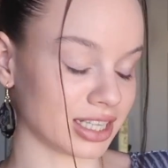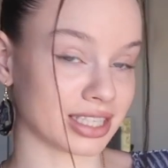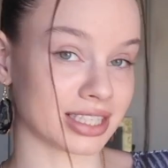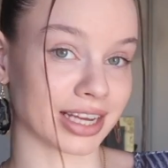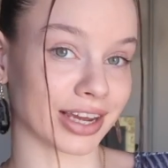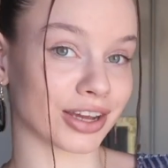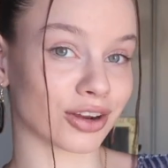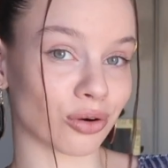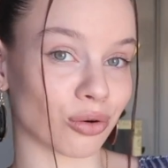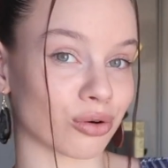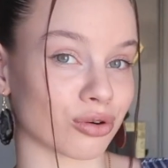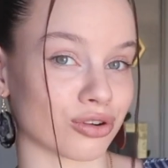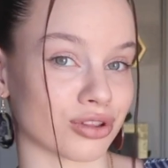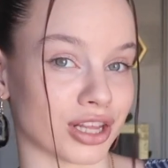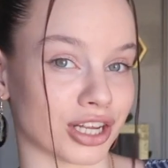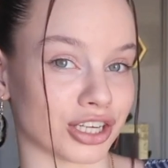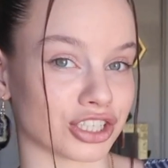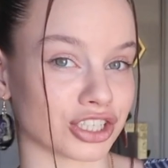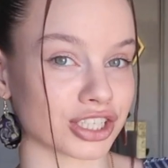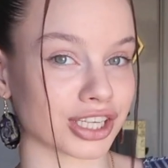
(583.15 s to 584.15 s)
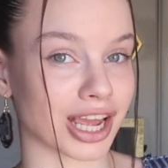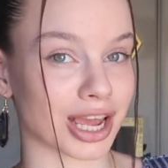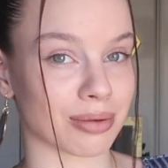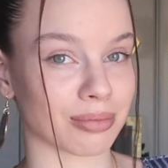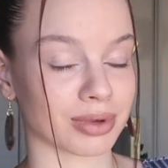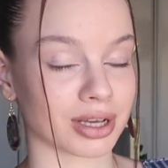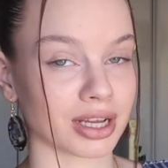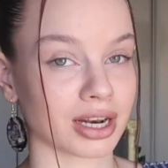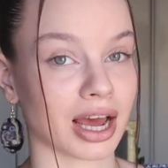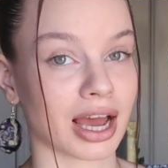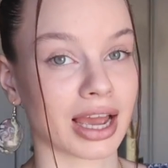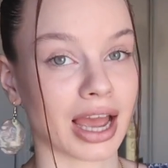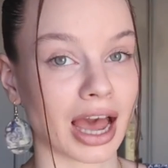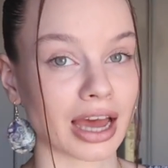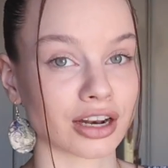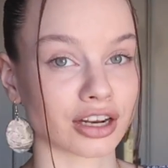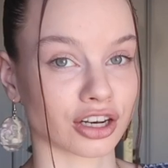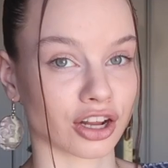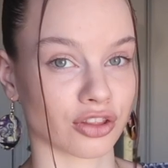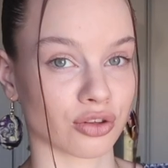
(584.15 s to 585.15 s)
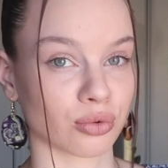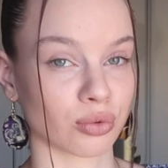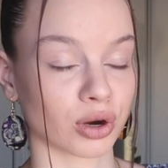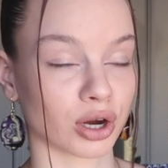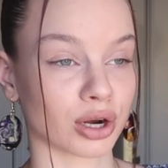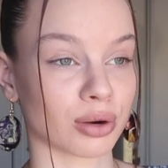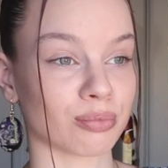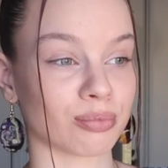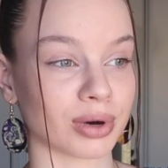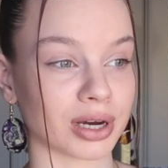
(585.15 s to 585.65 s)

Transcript: the second order that just came in. I had another one,